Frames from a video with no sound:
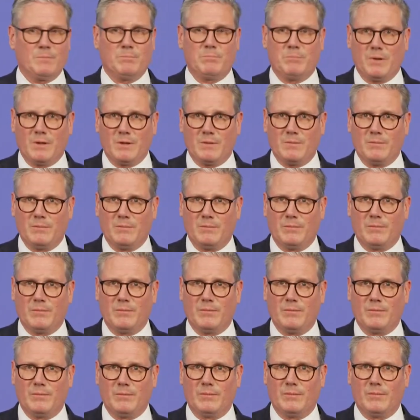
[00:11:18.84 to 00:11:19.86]
But
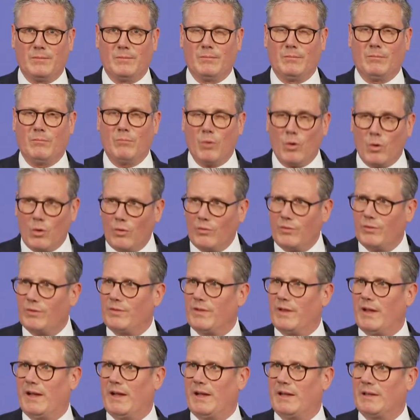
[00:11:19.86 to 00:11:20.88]
more than
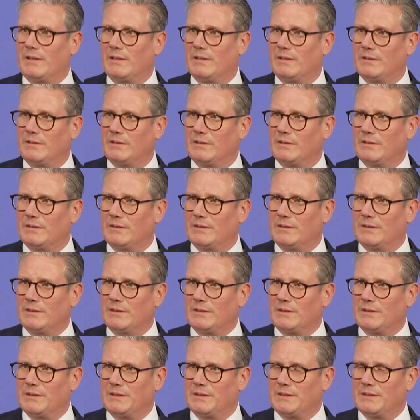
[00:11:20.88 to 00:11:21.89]
that,
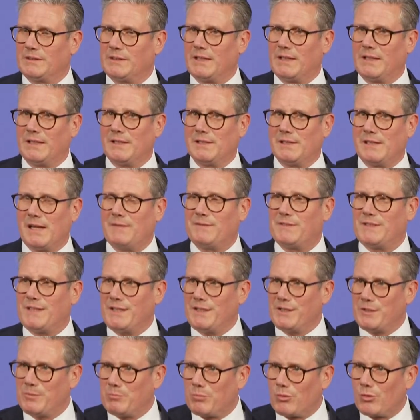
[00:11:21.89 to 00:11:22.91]
I've
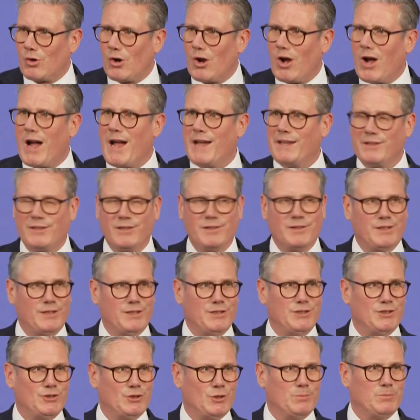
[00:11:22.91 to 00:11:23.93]
seen the pride that
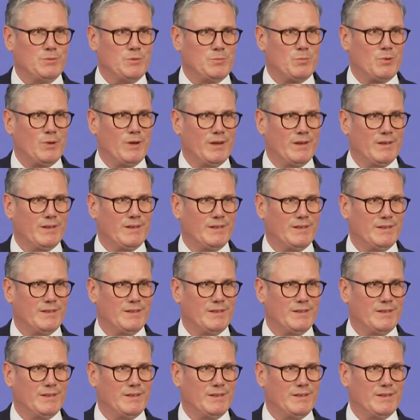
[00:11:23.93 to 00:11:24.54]
these jobs bring.